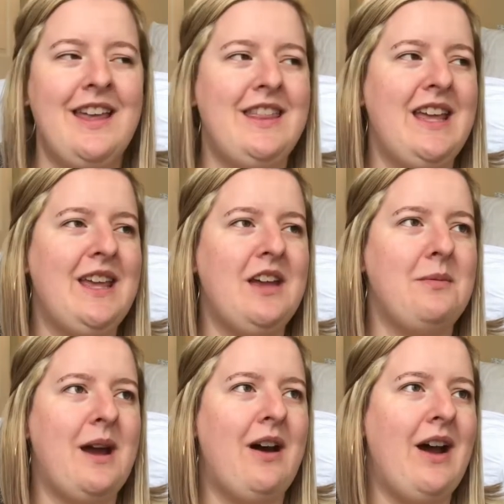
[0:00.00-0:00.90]
thinking
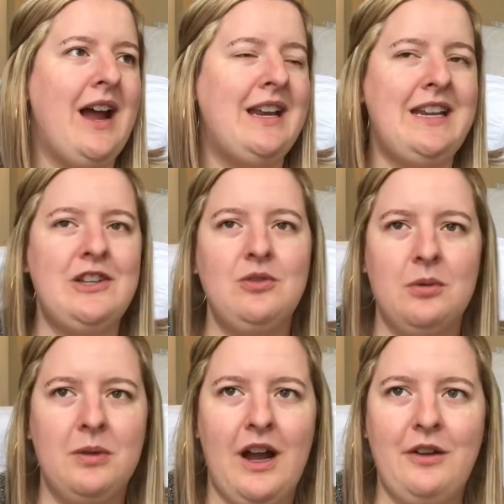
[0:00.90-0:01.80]
about, I need to
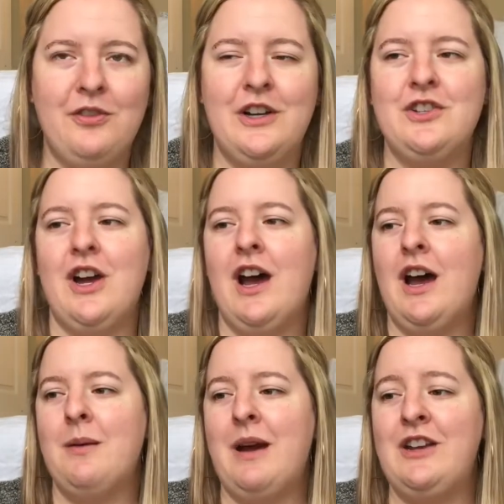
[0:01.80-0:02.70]
apply for a
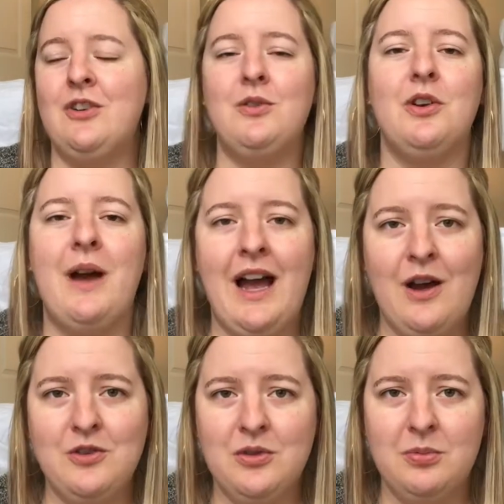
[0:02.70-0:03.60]
job, I don't know how
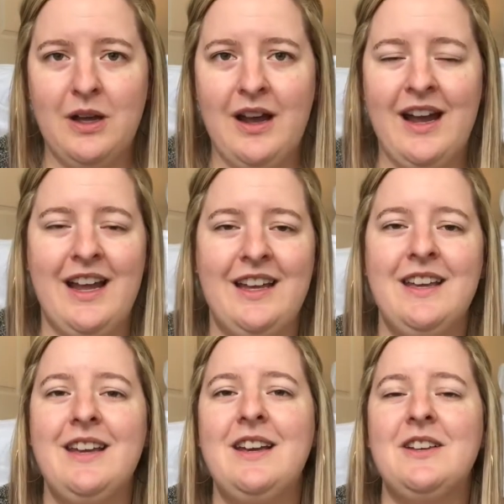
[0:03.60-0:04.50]
to apply.
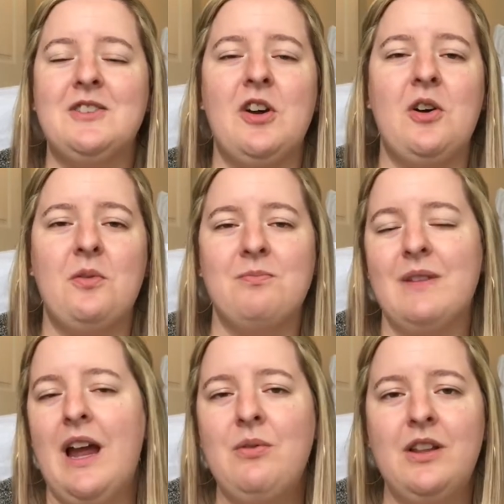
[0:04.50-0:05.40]
So
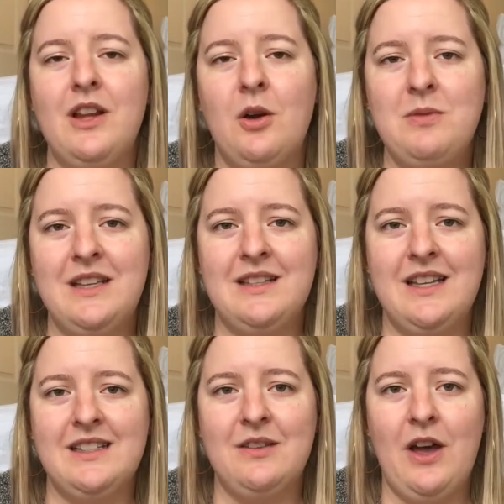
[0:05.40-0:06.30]
I really hope these
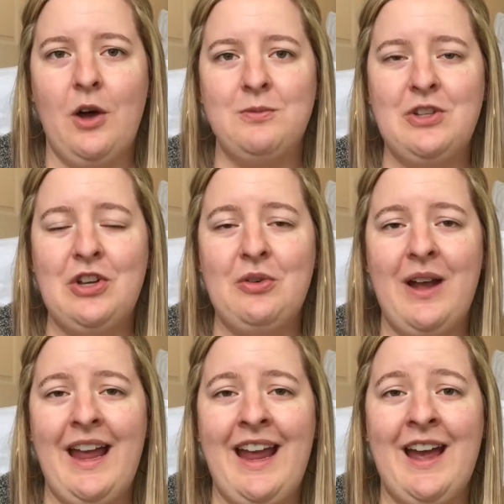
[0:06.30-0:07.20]
things have helped you,
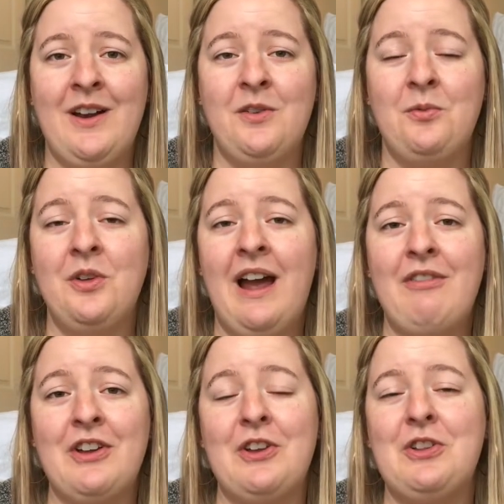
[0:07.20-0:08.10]
and we'll have a
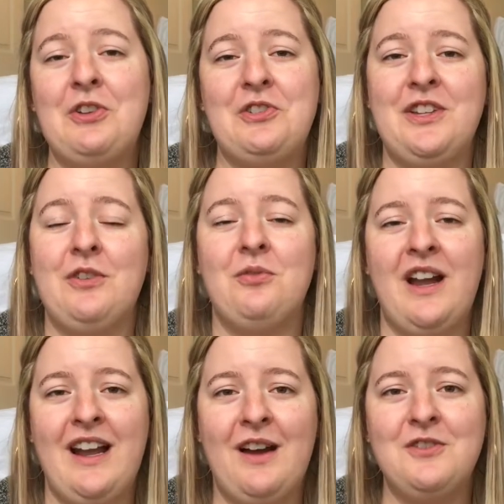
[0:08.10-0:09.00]
conclusion right
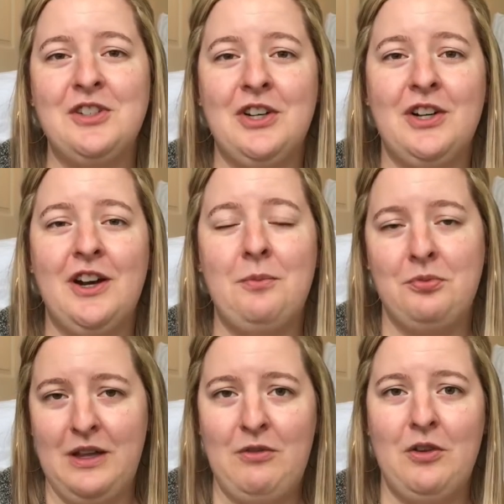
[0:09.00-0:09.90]
after a
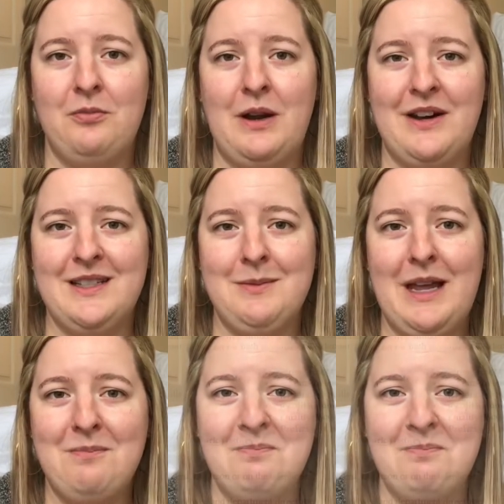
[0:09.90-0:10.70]
preview of my resume.